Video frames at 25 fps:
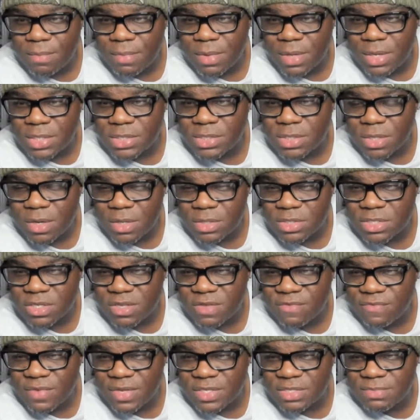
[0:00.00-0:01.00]
but it's hard to
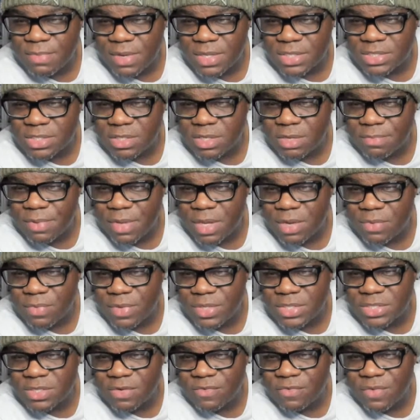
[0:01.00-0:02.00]
convince myself to pay
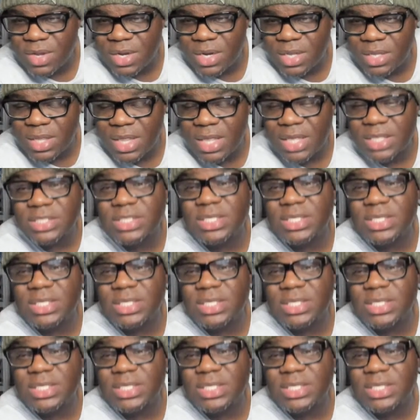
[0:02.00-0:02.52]
resale or anything.